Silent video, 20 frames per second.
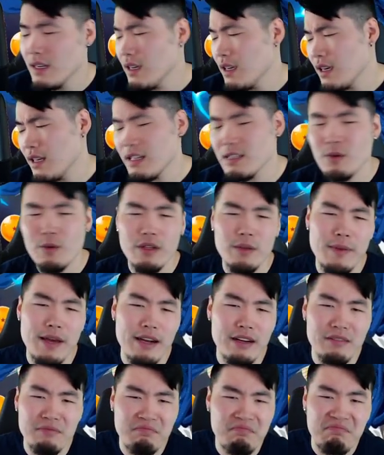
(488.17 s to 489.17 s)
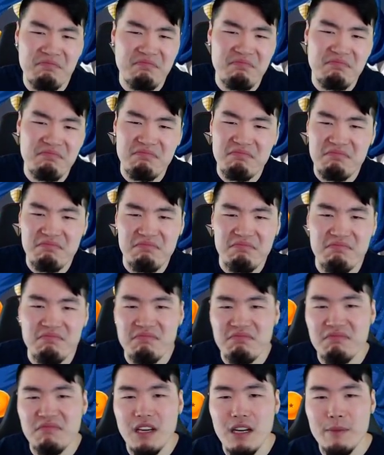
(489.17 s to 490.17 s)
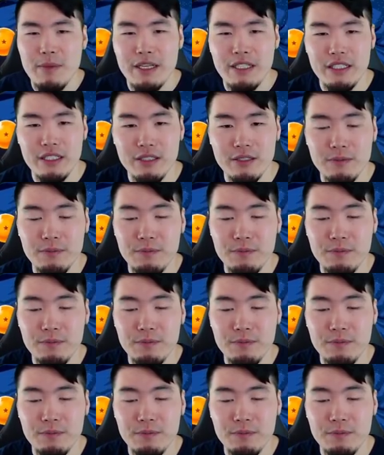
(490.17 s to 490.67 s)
It doesn't really matter, not a big deal.